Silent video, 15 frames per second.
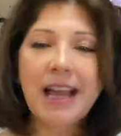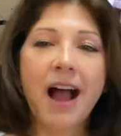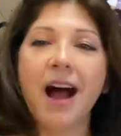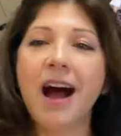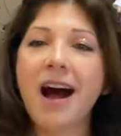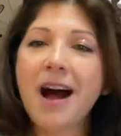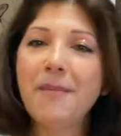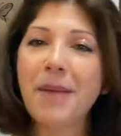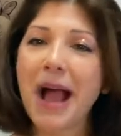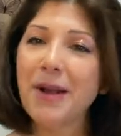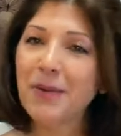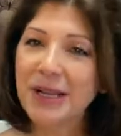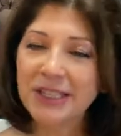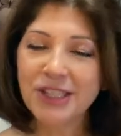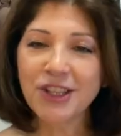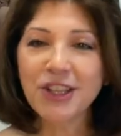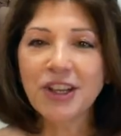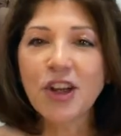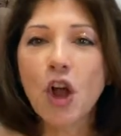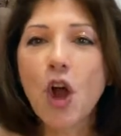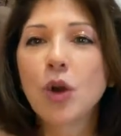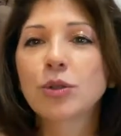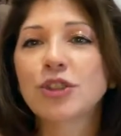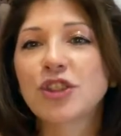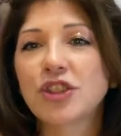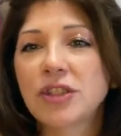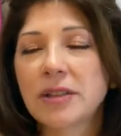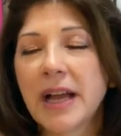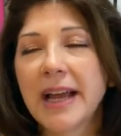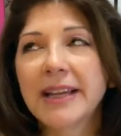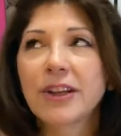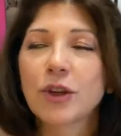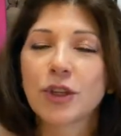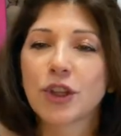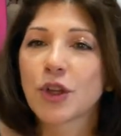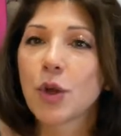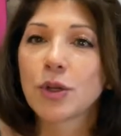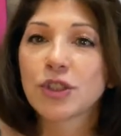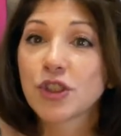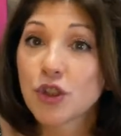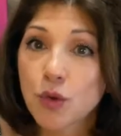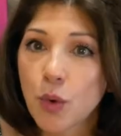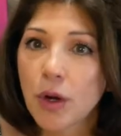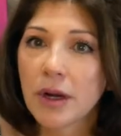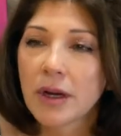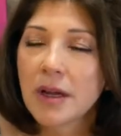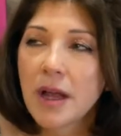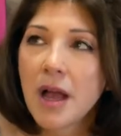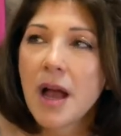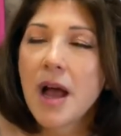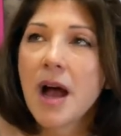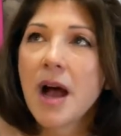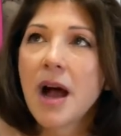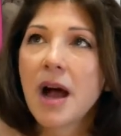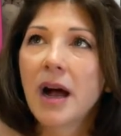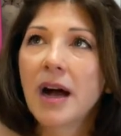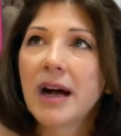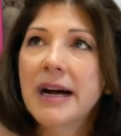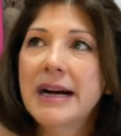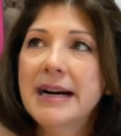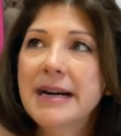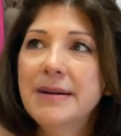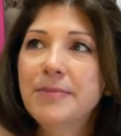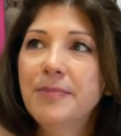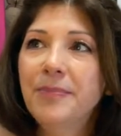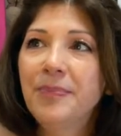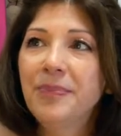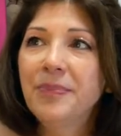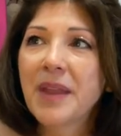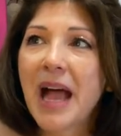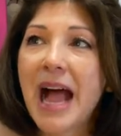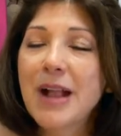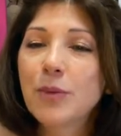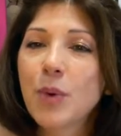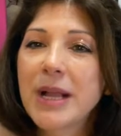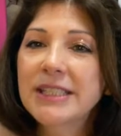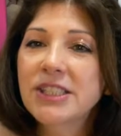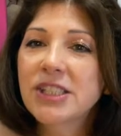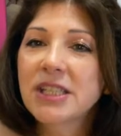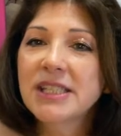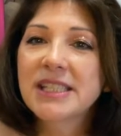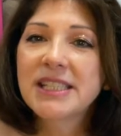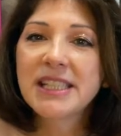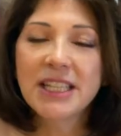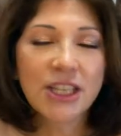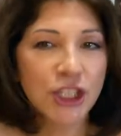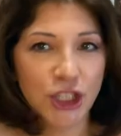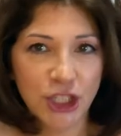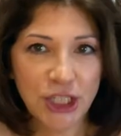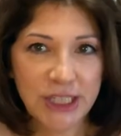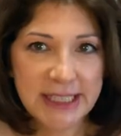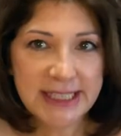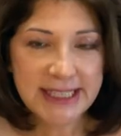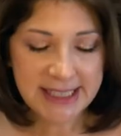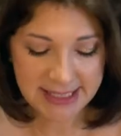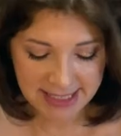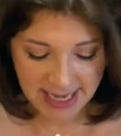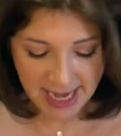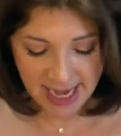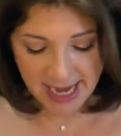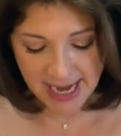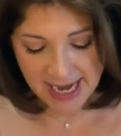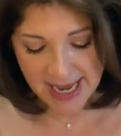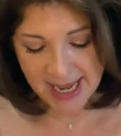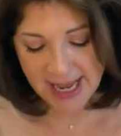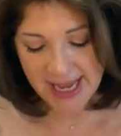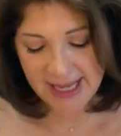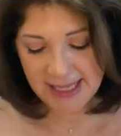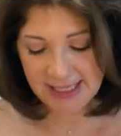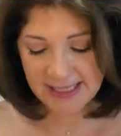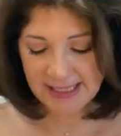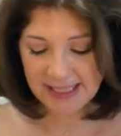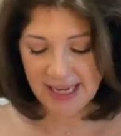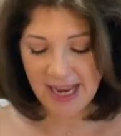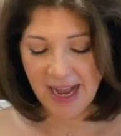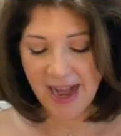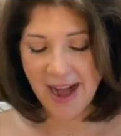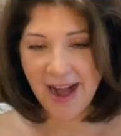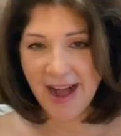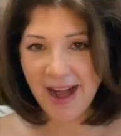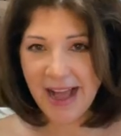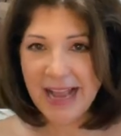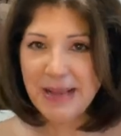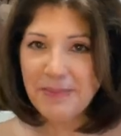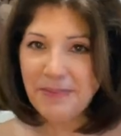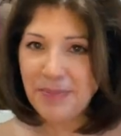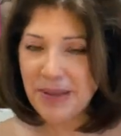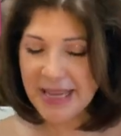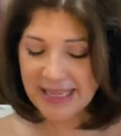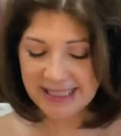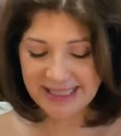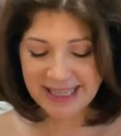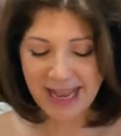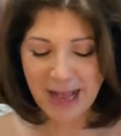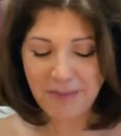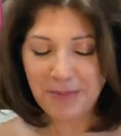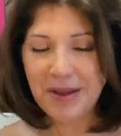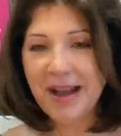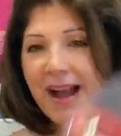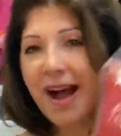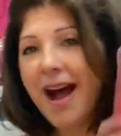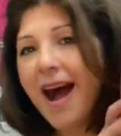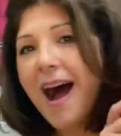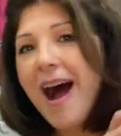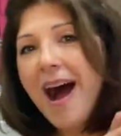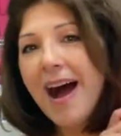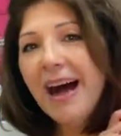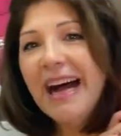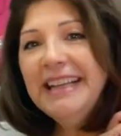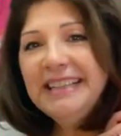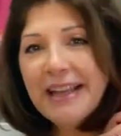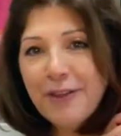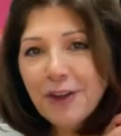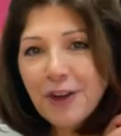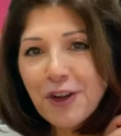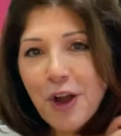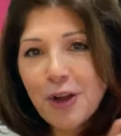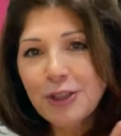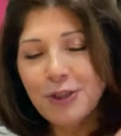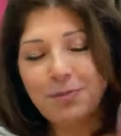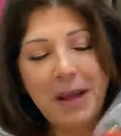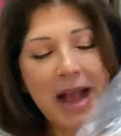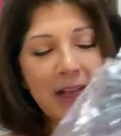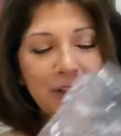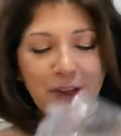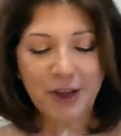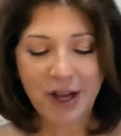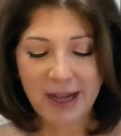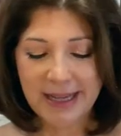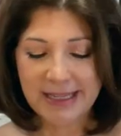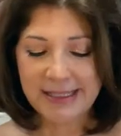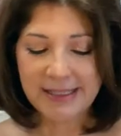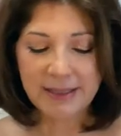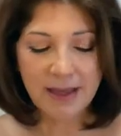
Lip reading: I went to the Coach, I didn't go to the Coach store. I went to Dillard's and I picked up another Coach bag, you guys.